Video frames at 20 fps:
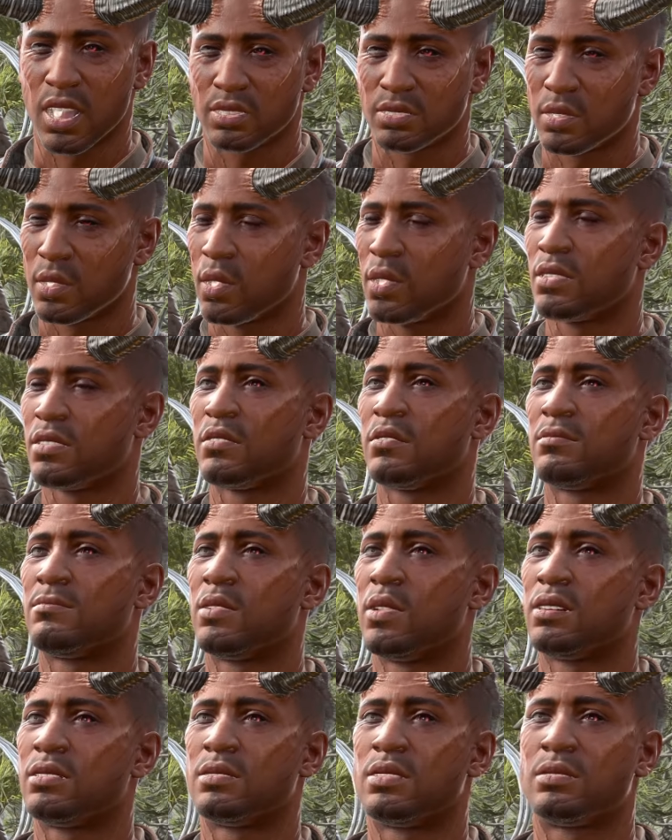a Duke
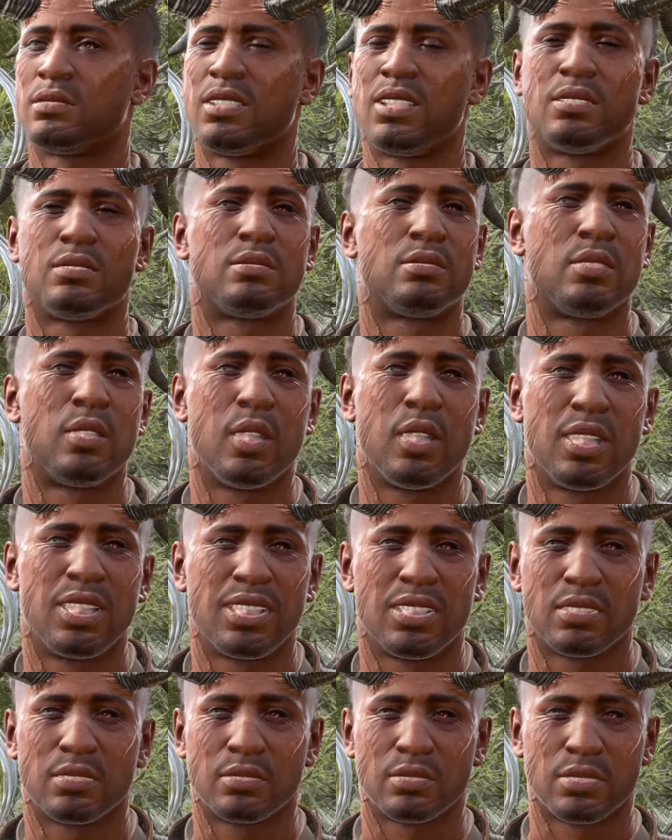of Baldur's Gate so
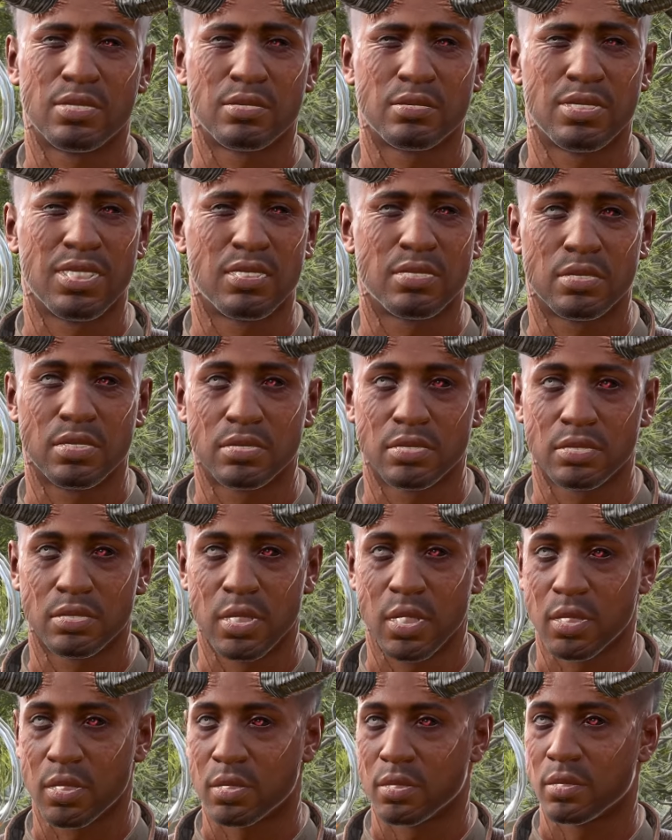interesting to the
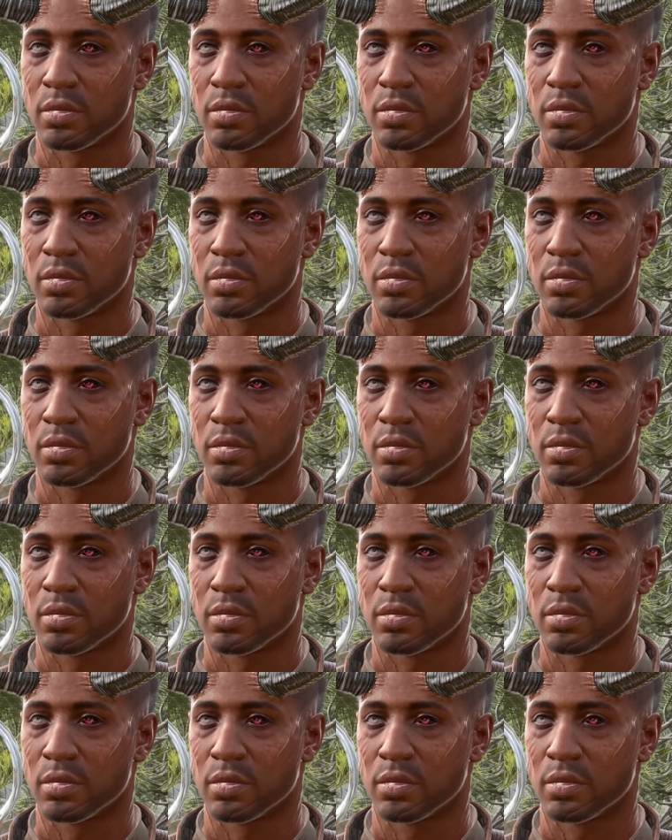Drow?